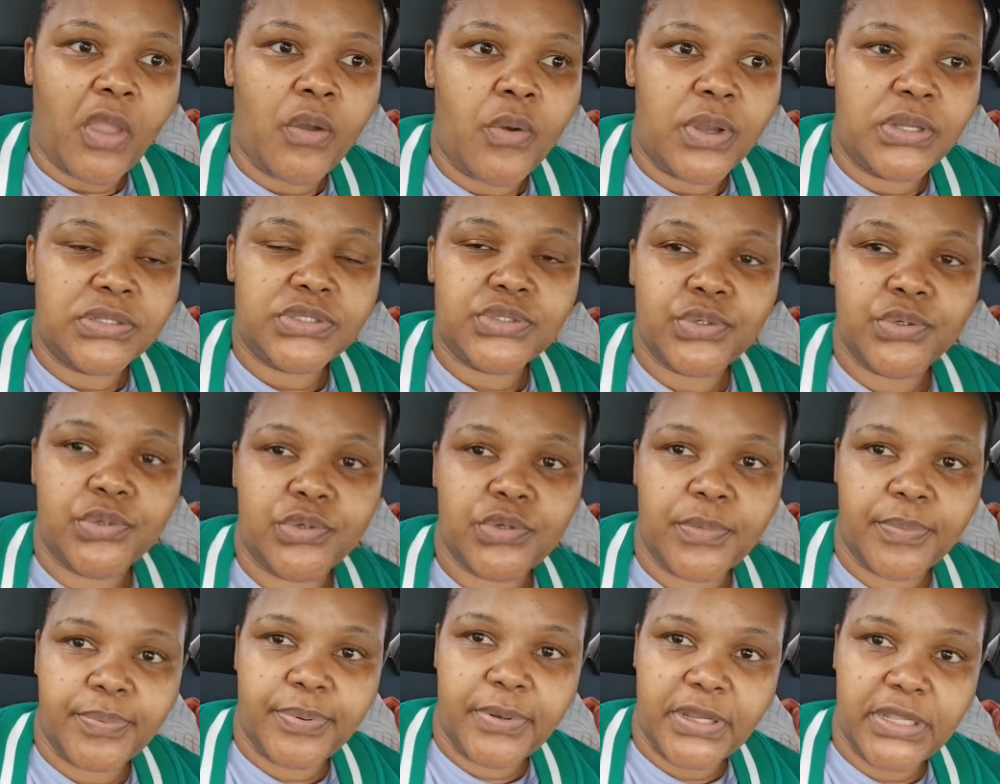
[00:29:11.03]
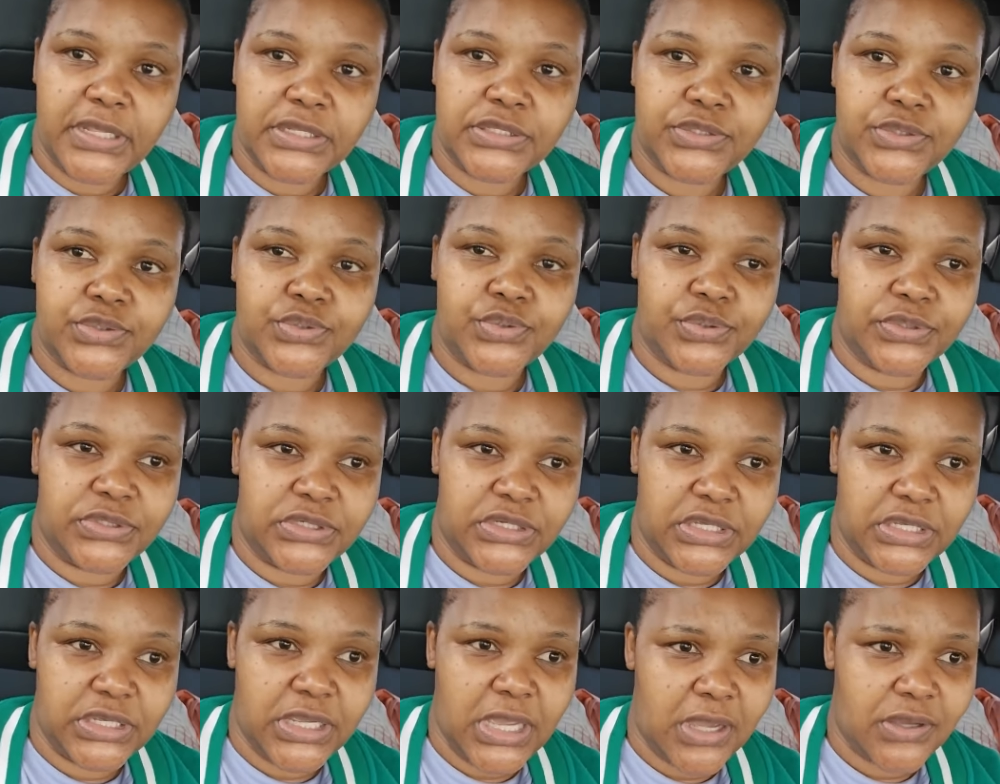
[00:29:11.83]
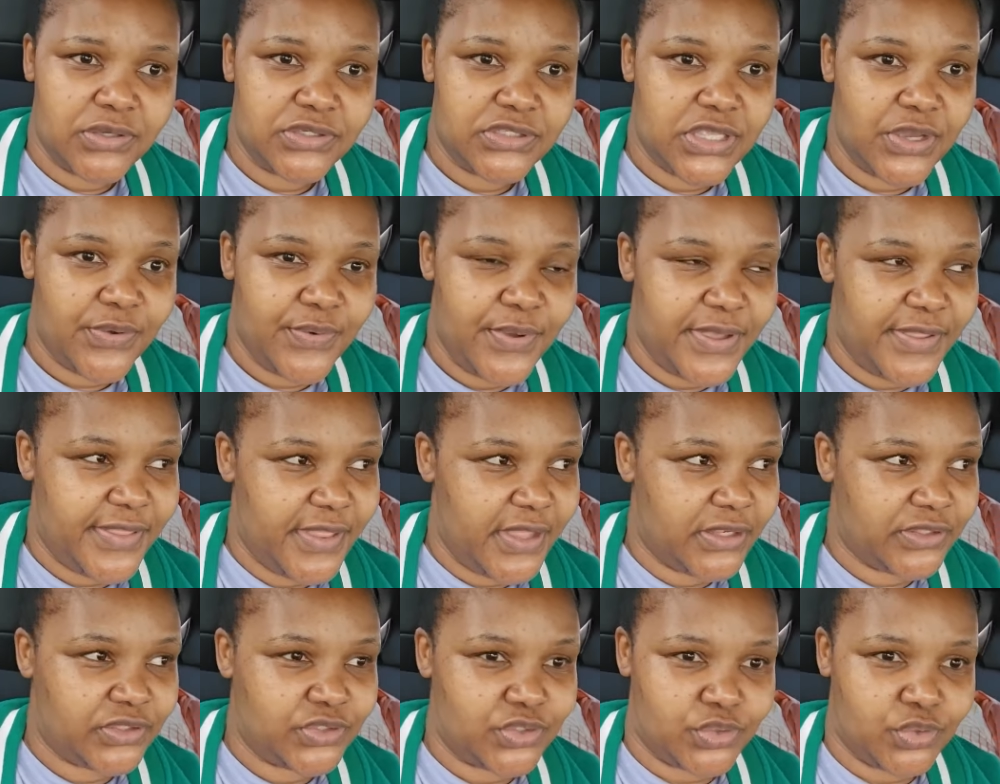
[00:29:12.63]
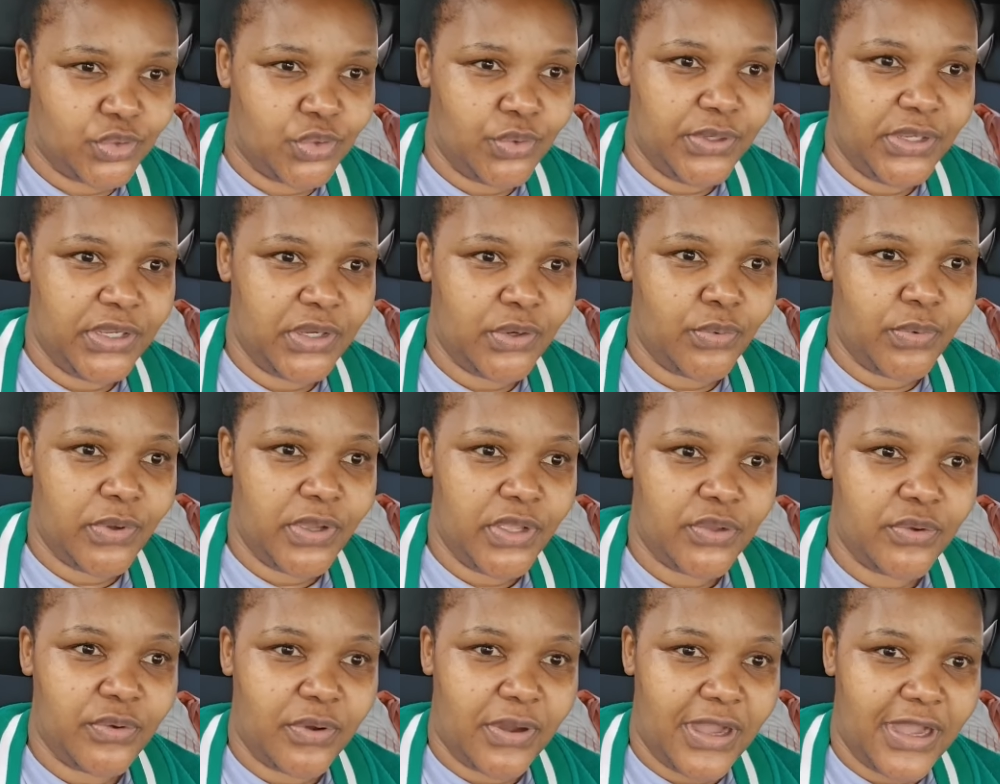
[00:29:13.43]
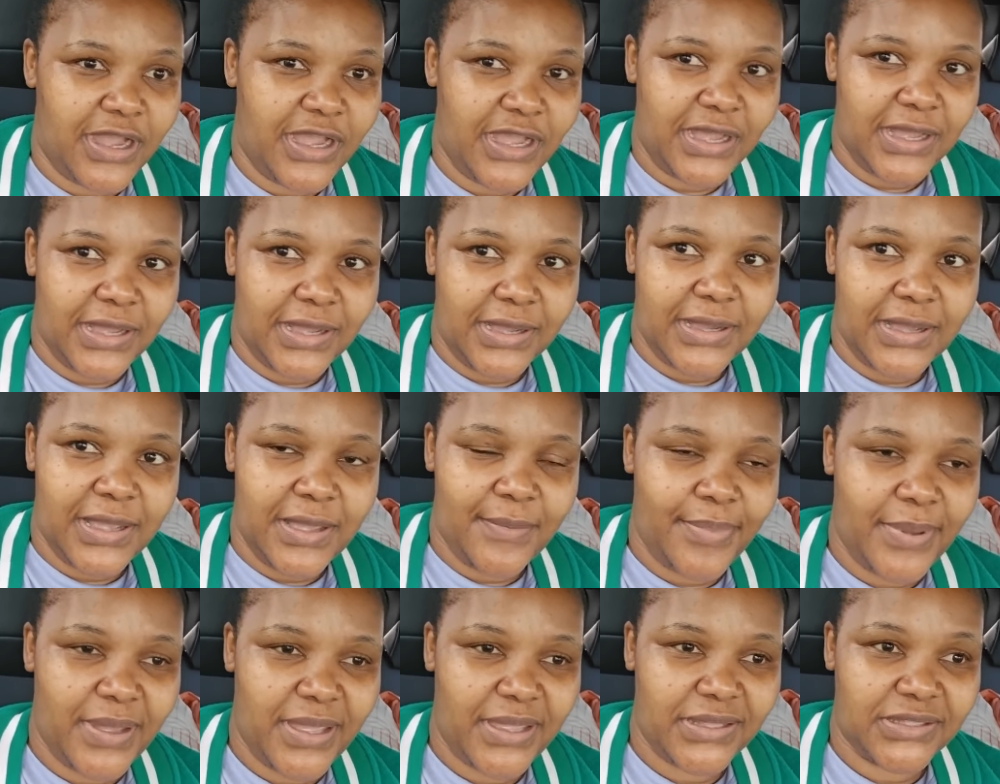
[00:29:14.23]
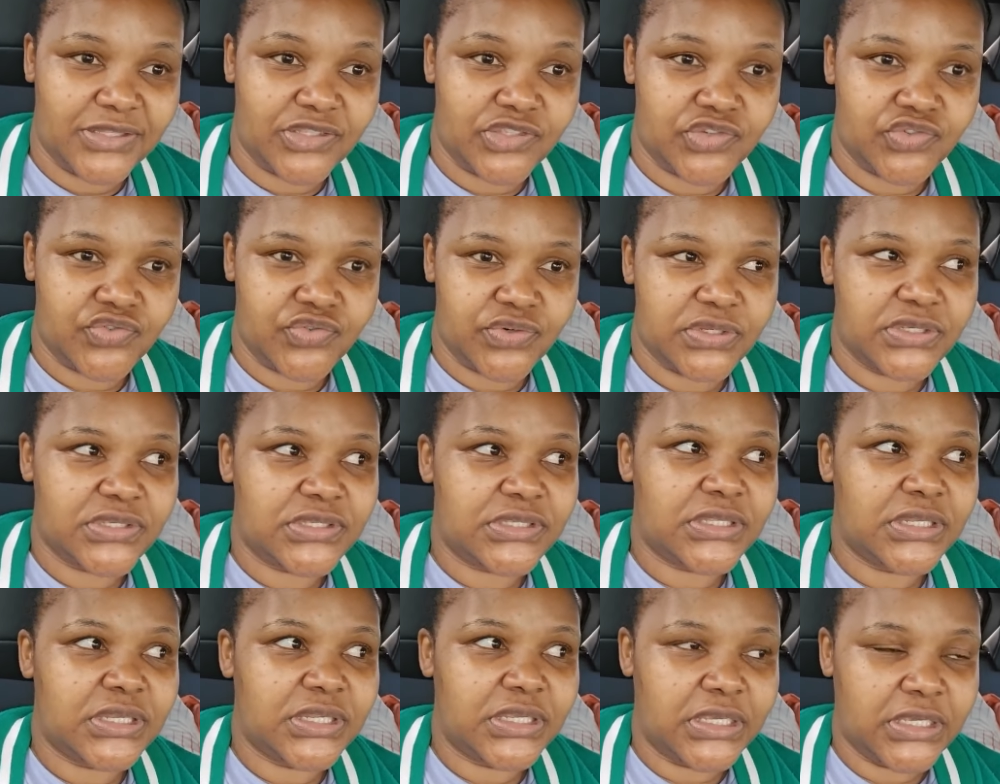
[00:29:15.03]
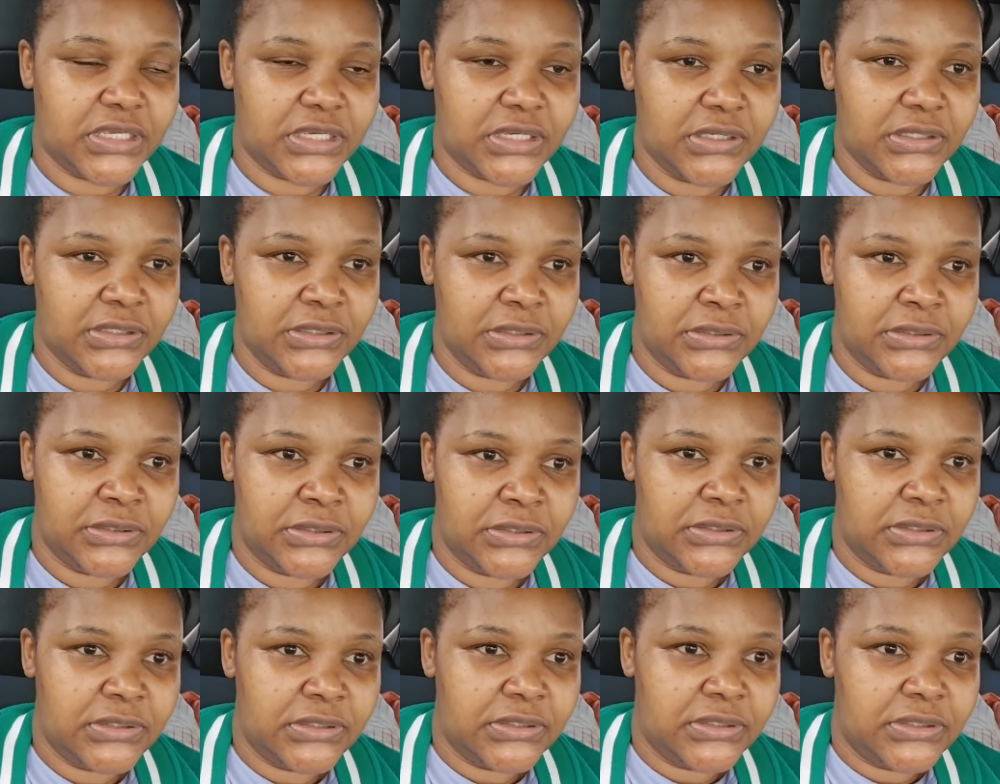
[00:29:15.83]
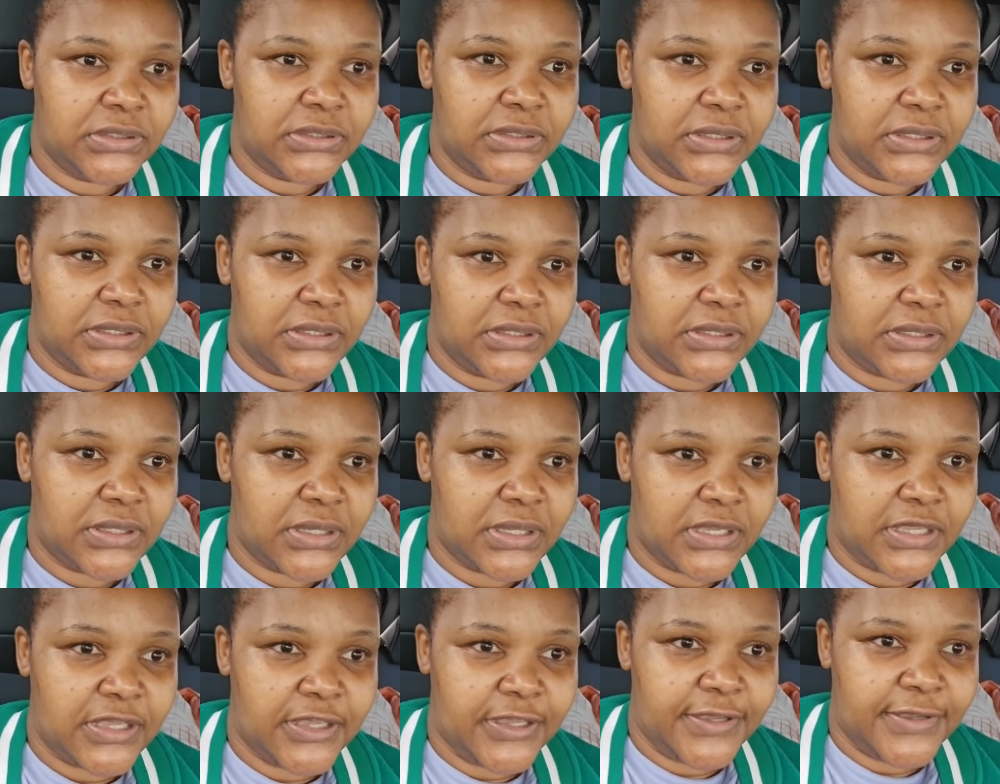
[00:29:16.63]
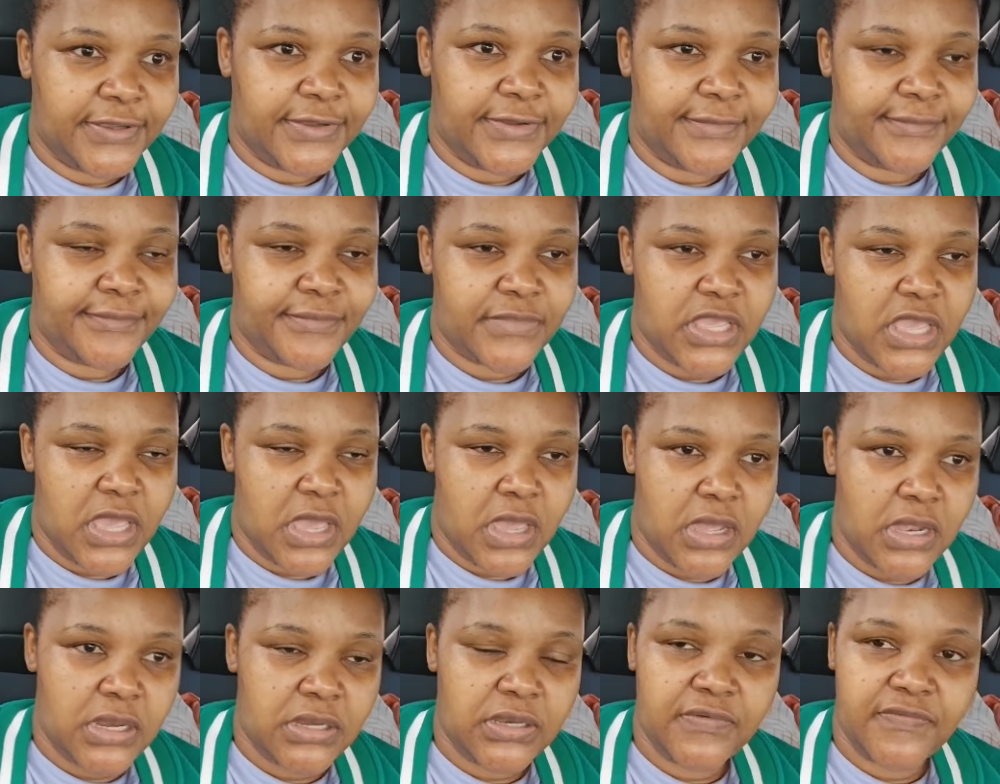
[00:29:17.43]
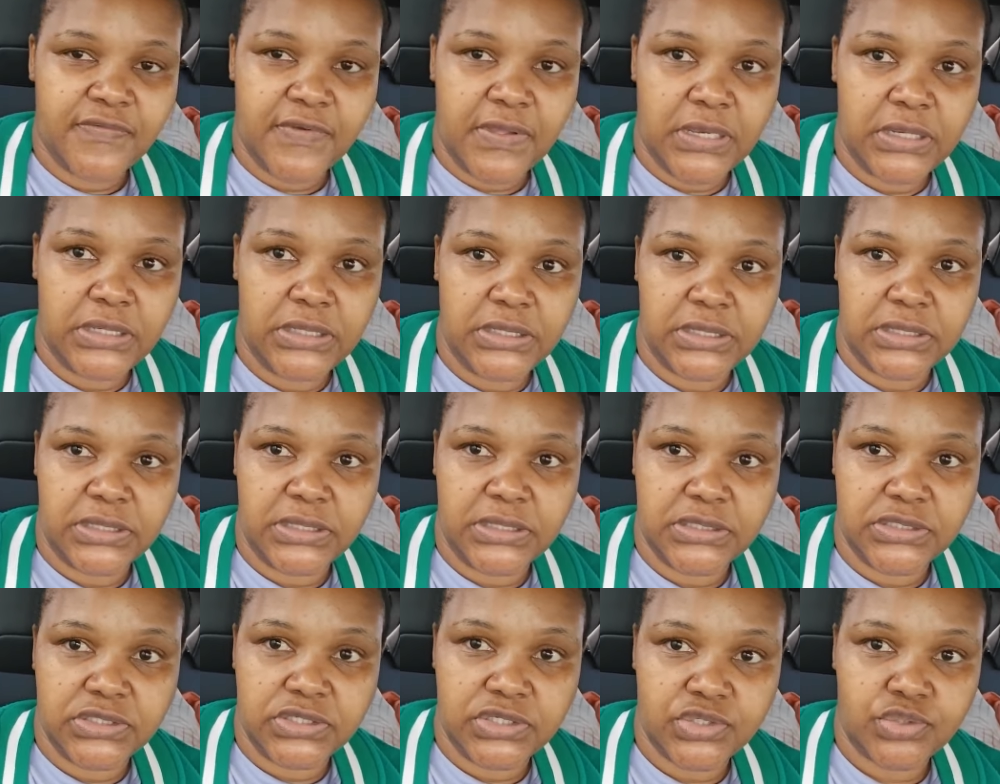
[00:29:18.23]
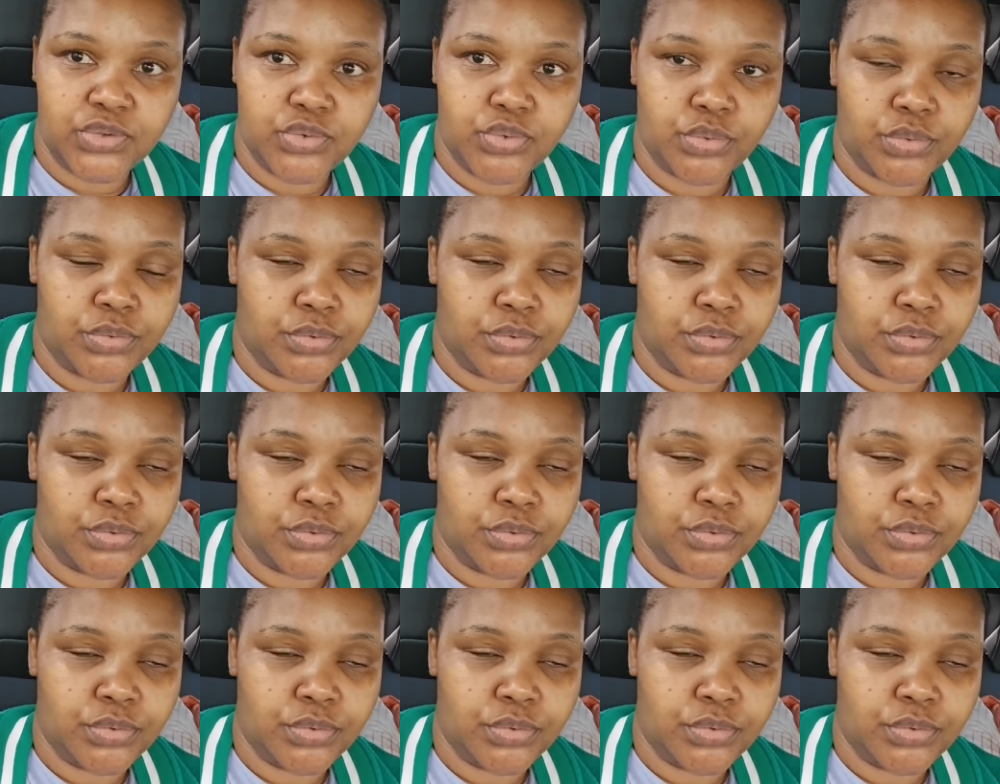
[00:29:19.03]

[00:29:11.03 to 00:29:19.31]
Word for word: What's on your plates today? How's the weather doing where you are? Napa, it's drizzling. Um, yeah, livalile nje it's